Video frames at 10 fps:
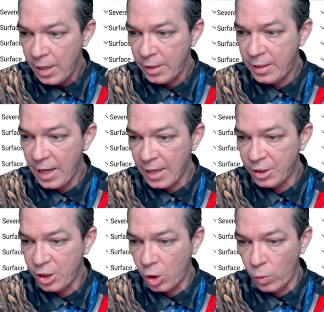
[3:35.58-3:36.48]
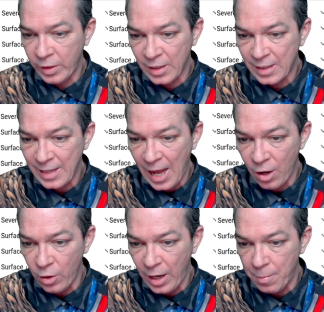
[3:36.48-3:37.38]
you see as you go into
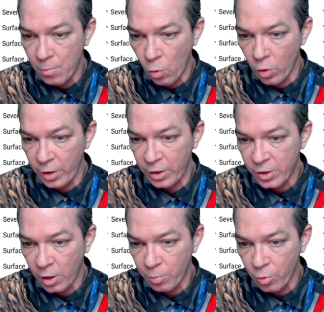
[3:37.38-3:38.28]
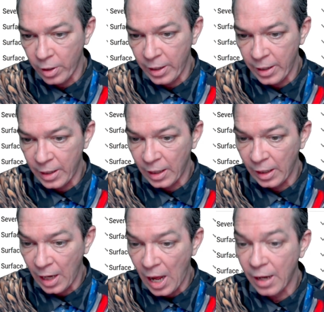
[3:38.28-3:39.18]
Saturday morning, you start bringing in a
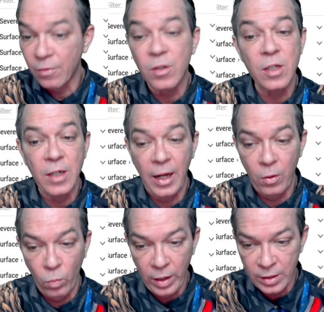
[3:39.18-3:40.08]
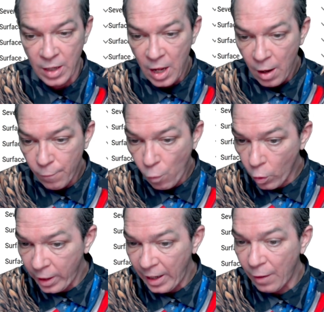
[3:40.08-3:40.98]
lot of sustained winds.
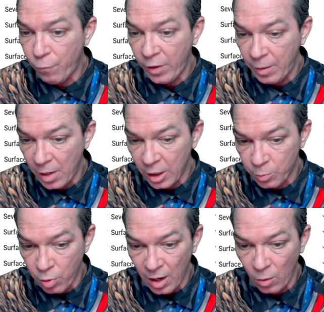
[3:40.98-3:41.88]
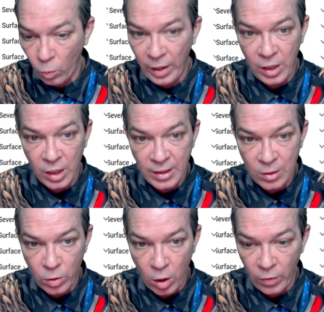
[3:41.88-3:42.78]
40 and 50 miles per hour wind gusts, that's
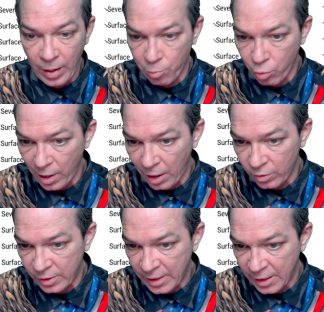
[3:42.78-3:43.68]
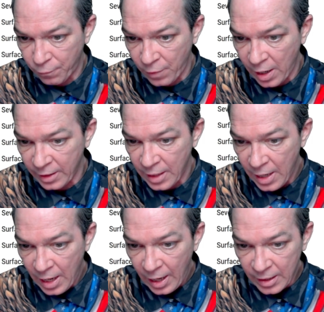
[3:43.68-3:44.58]
what all that brown signifies
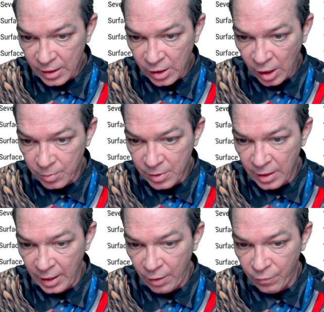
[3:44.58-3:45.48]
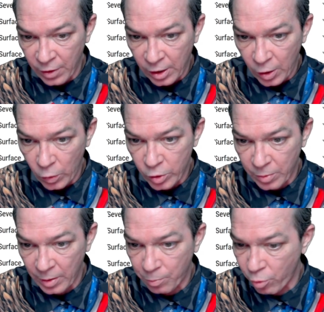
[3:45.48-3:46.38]
as it comes in even closer,
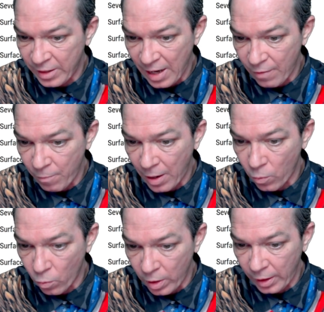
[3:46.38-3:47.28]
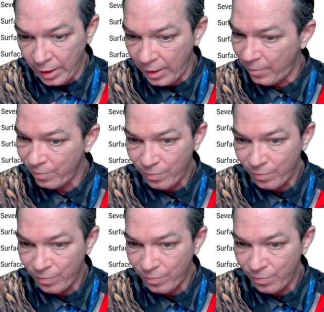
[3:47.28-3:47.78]
but it brings everybody really,